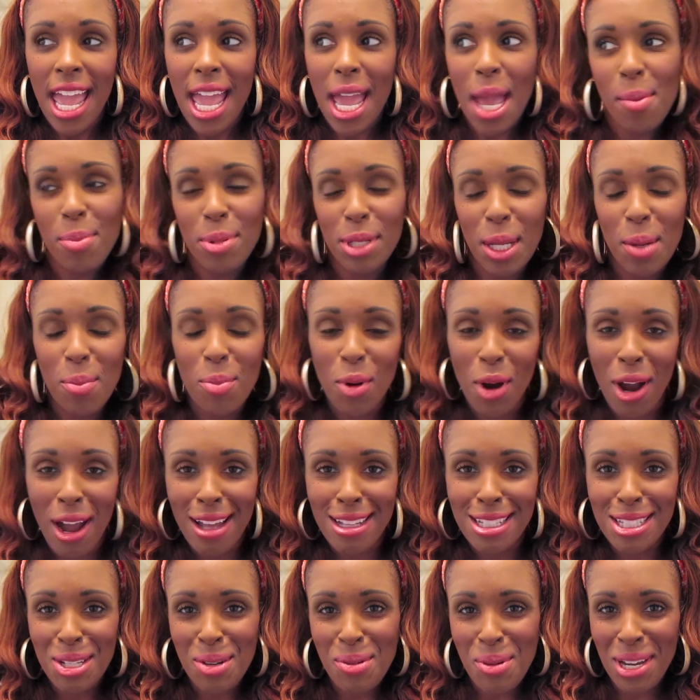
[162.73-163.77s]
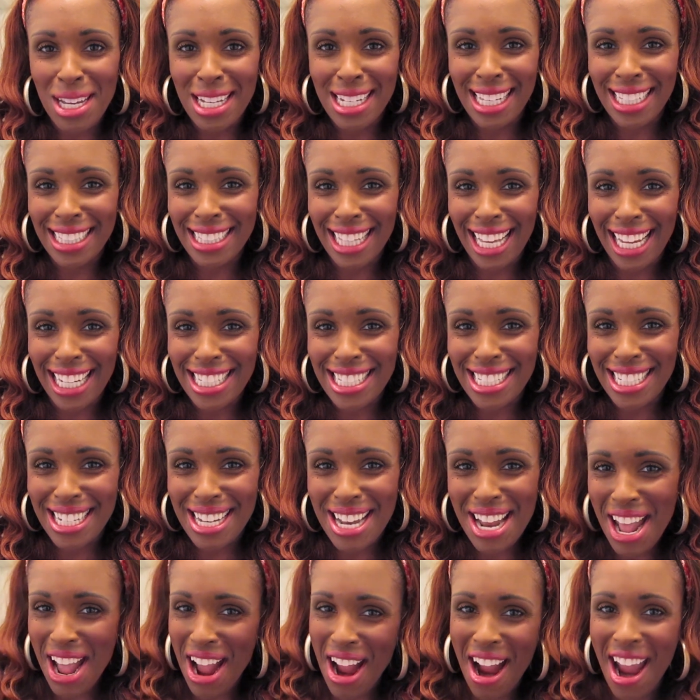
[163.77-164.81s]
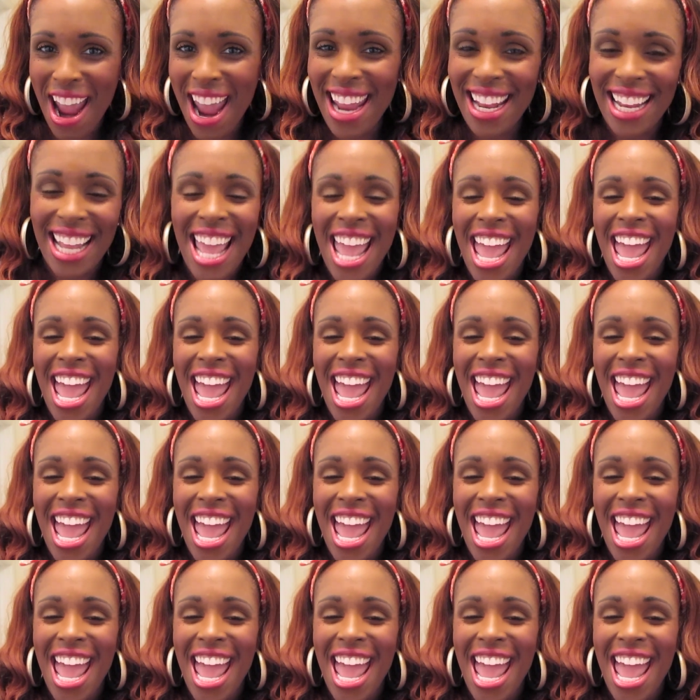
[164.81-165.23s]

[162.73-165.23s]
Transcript: Ebony Bronze Queen collection, alright?